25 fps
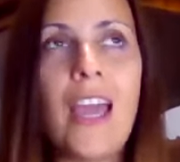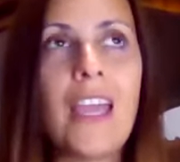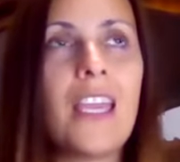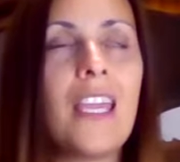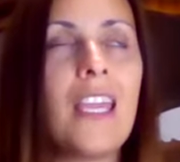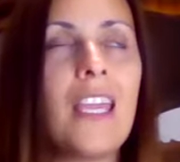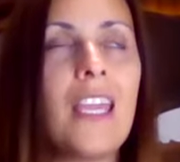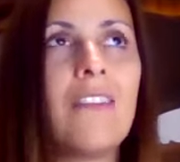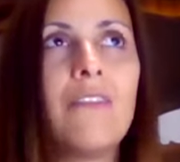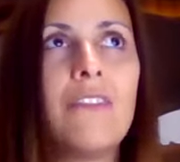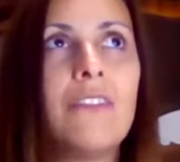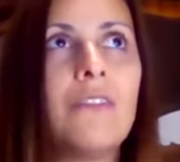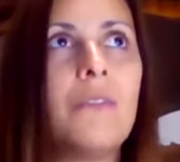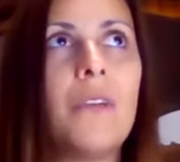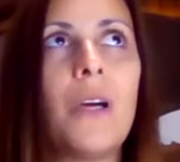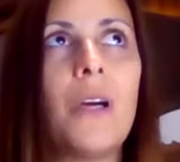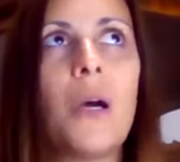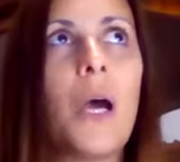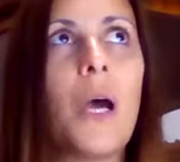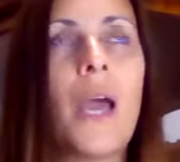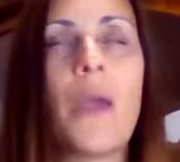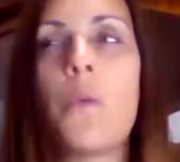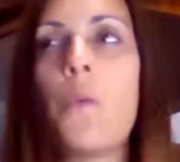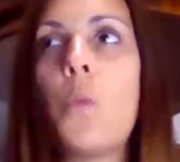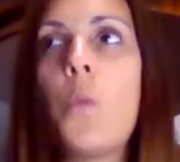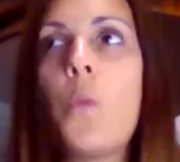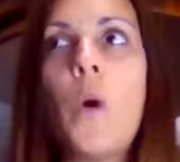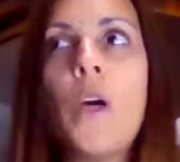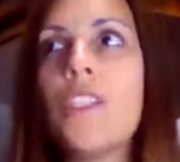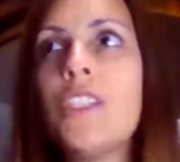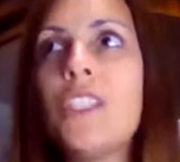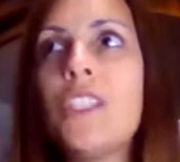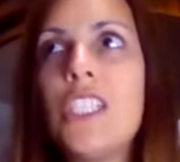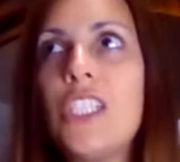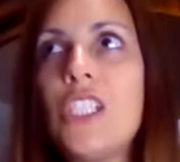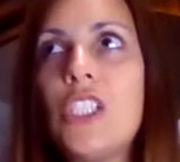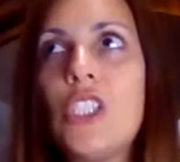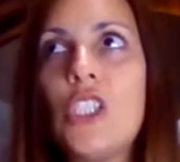I
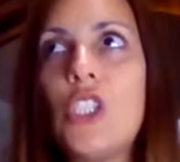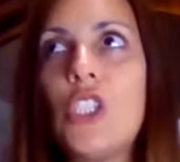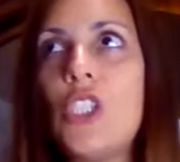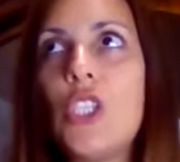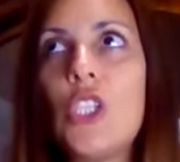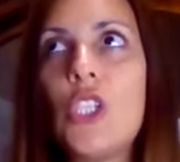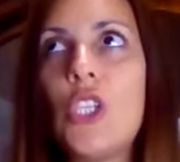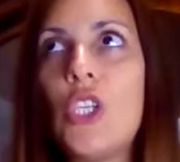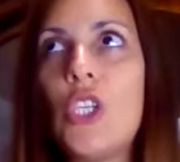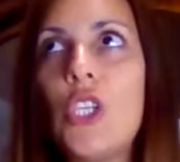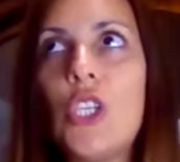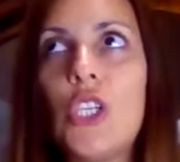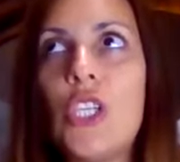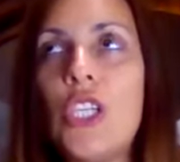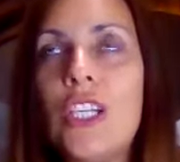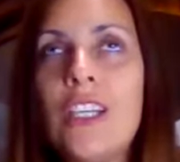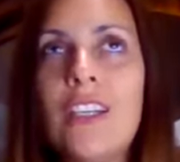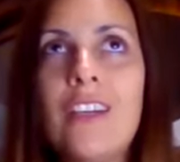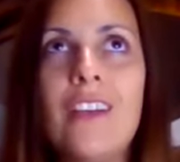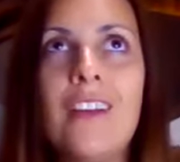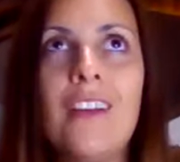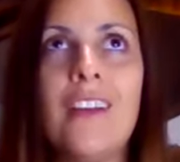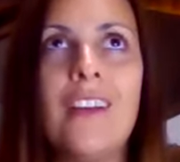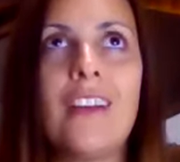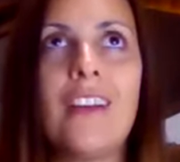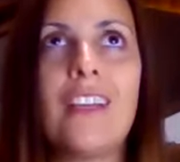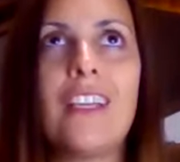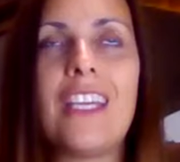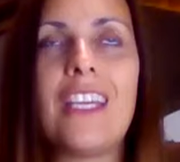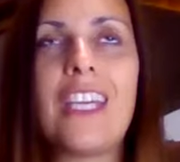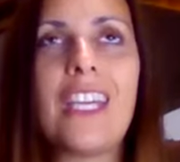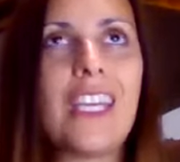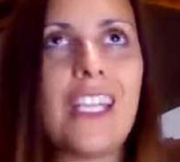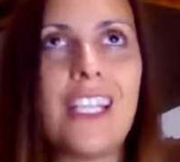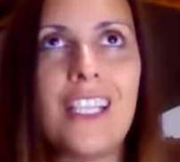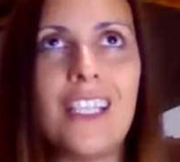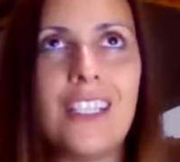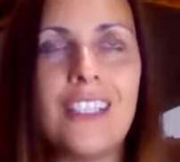wanted to
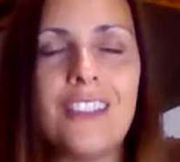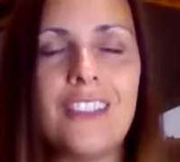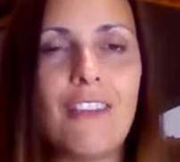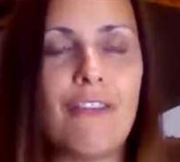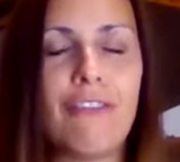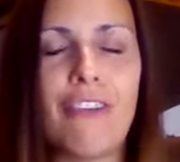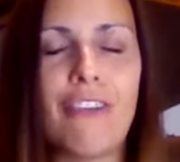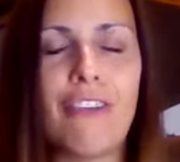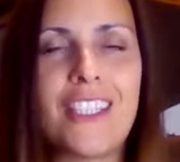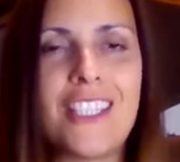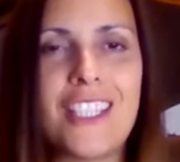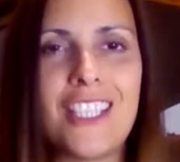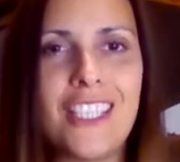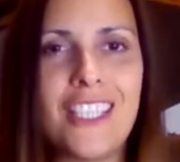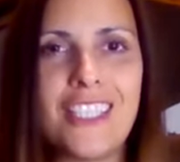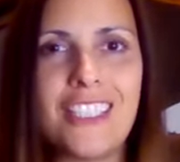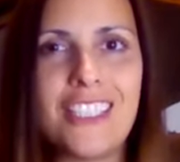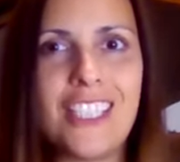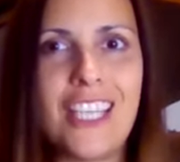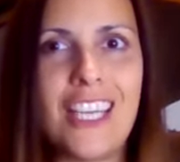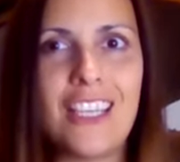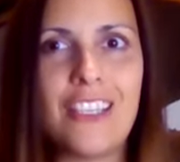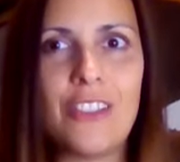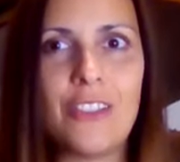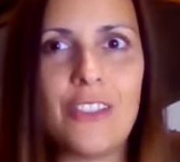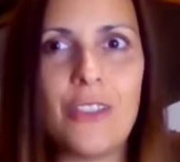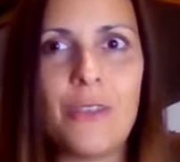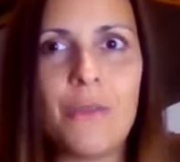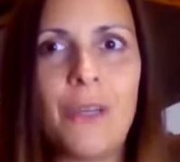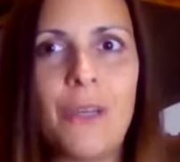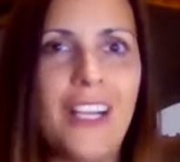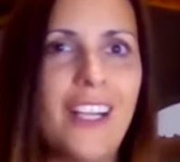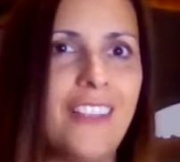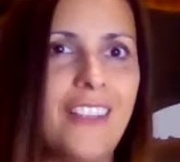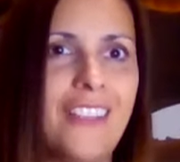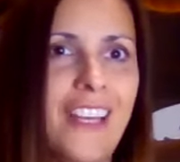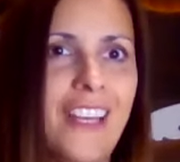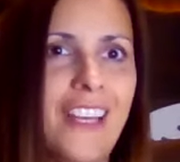kill the facilitator.
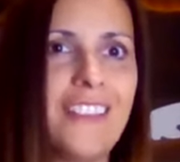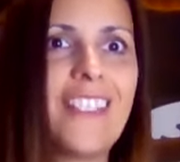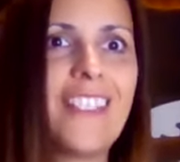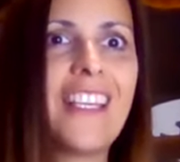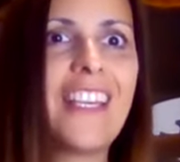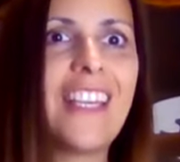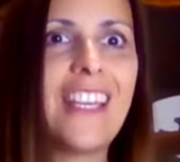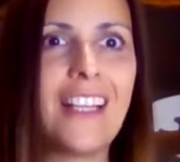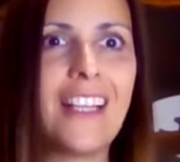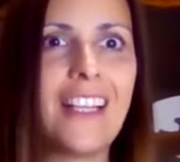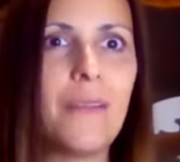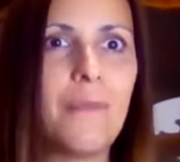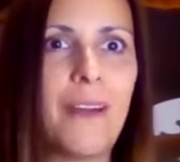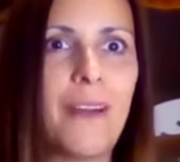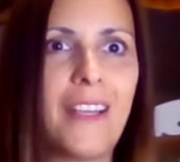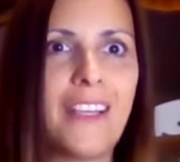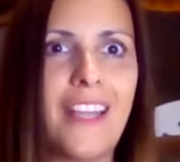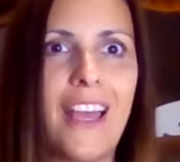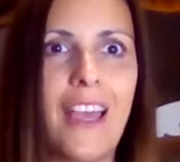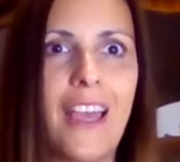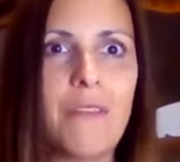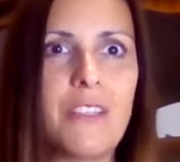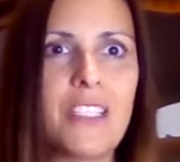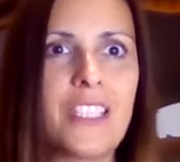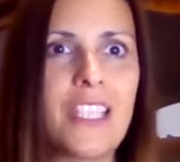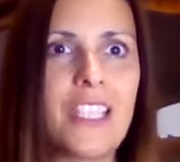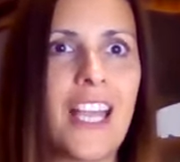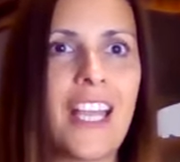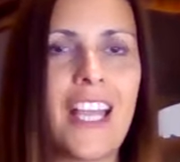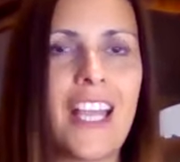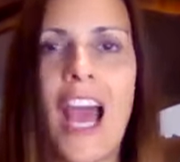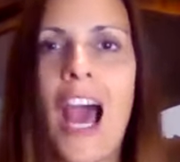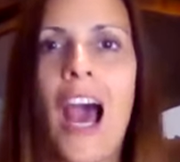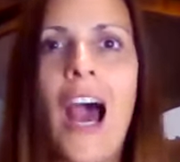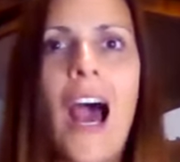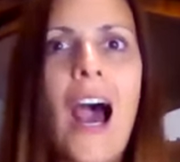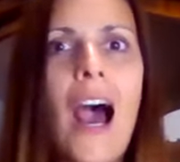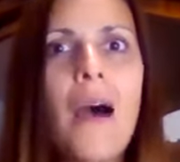Well, not kill, but I was
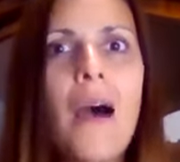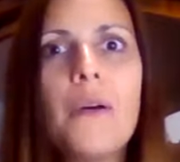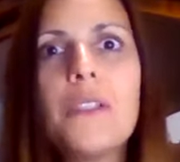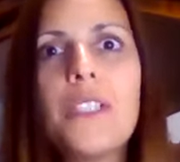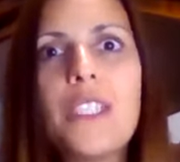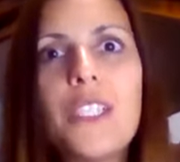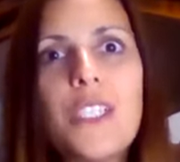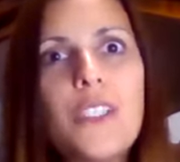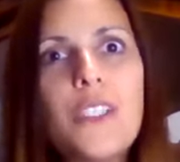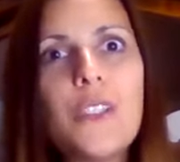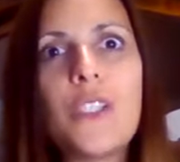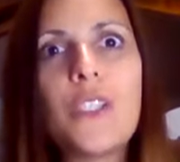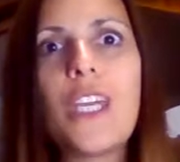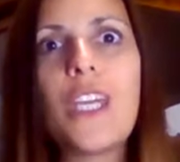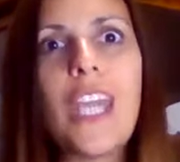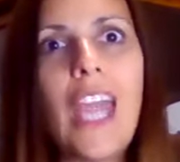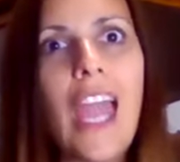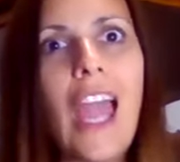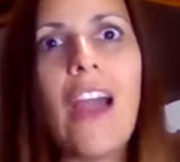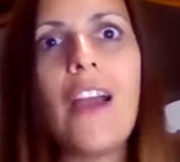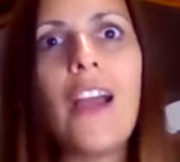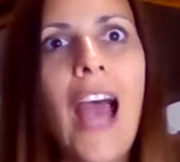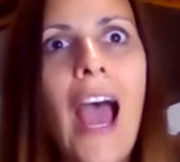like, how you